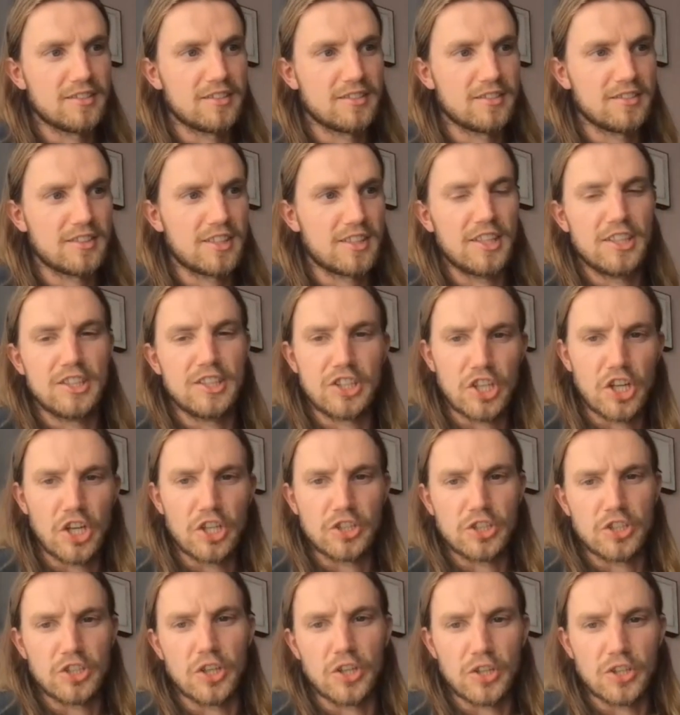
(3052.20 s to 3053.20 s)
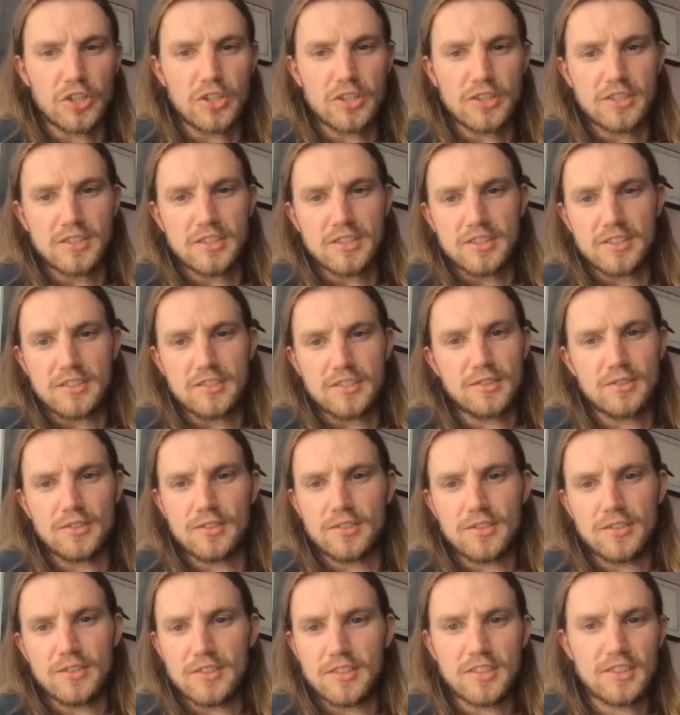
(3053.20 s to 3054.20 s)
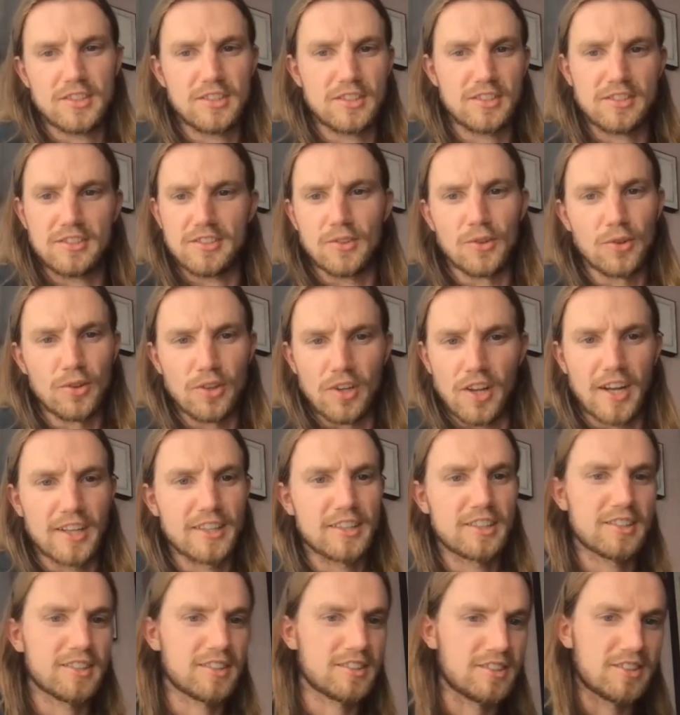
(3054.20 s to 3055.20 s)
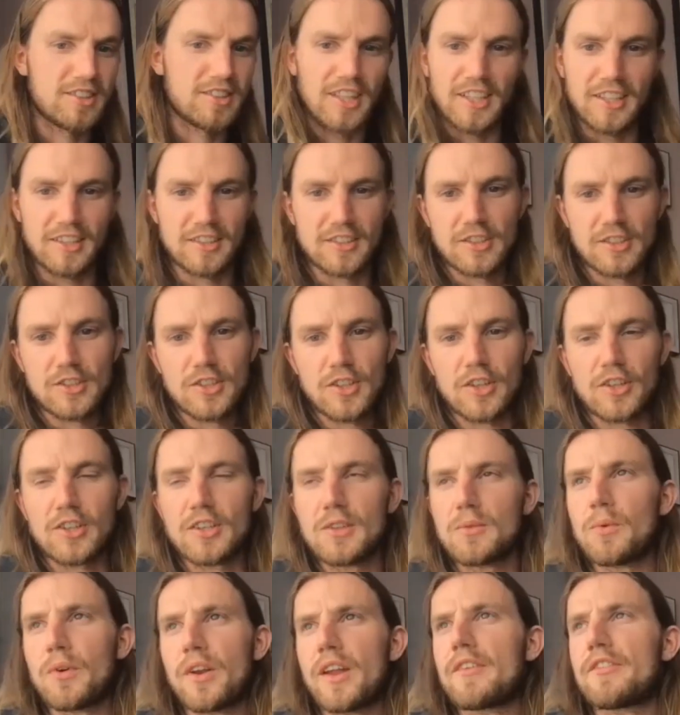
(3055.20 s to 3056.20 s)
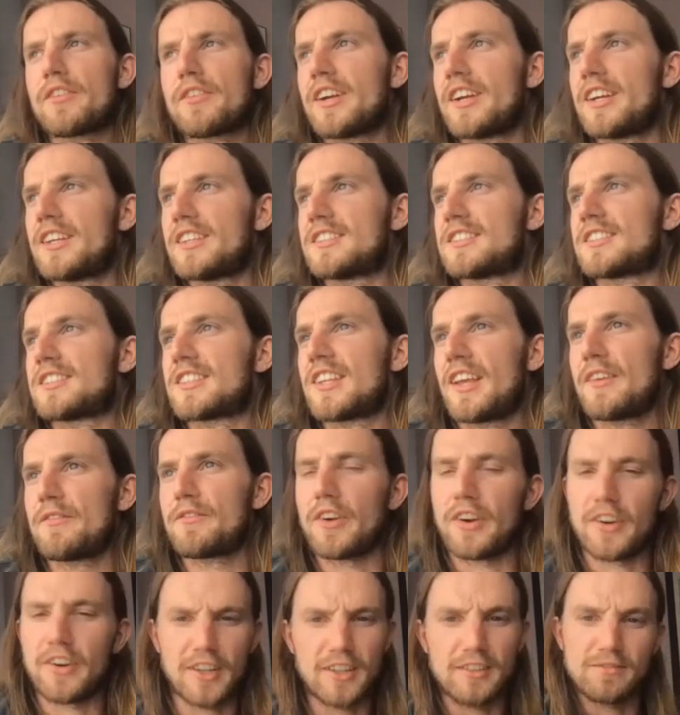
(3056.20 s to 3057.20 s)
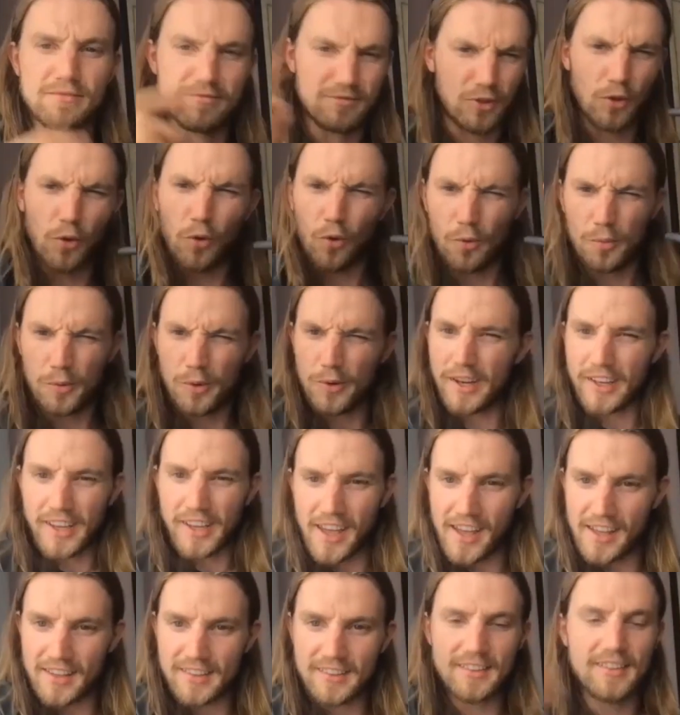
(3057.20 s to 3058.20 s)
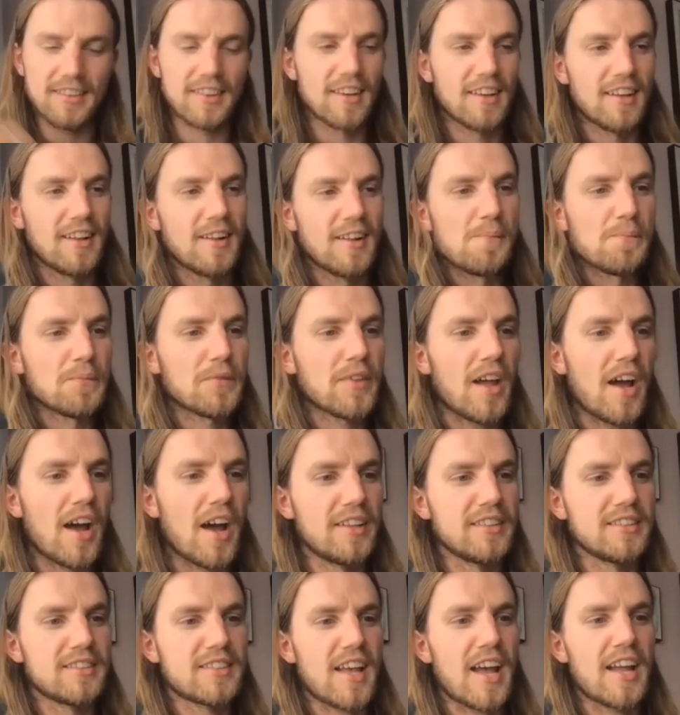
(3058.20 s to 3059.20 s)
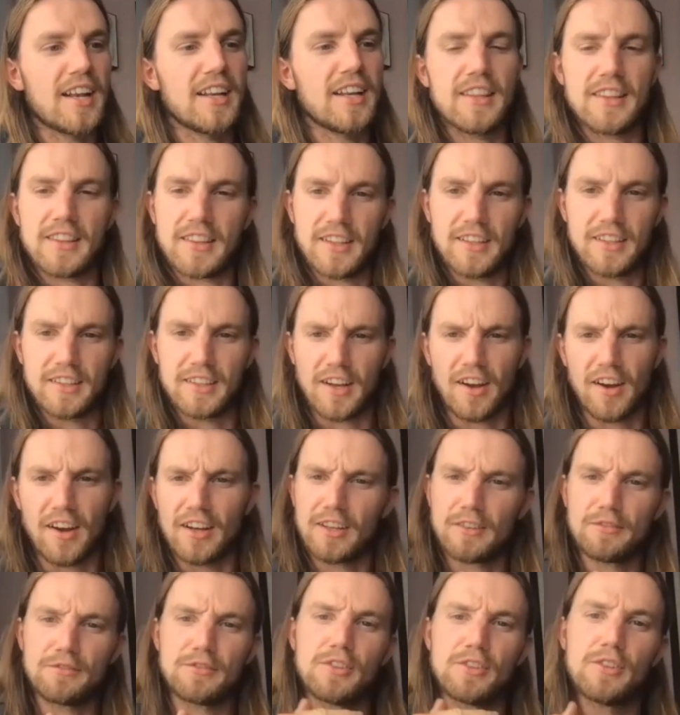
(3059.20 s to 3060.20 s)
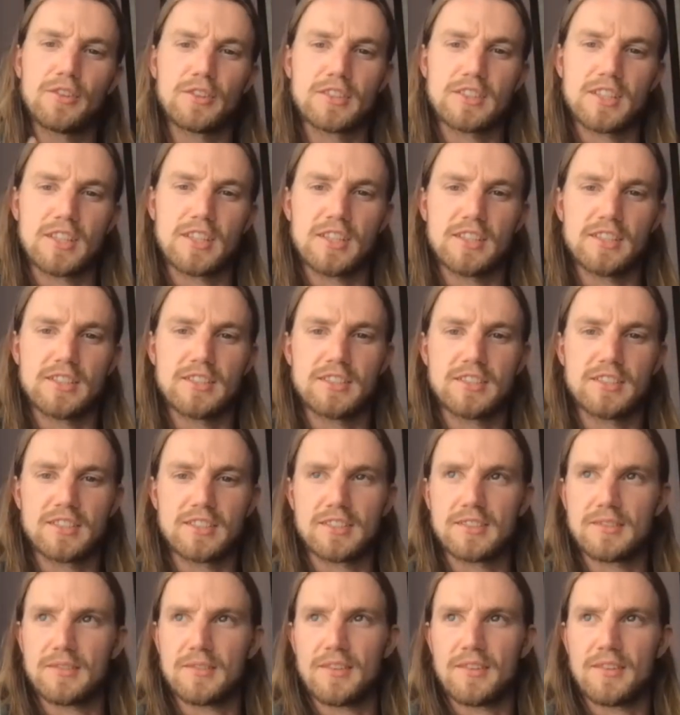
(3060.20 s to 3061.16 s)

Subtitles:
t-shirt, joggers, or like jeans and joggers, whatever it is, very normal, I guess. And anything kind of looked as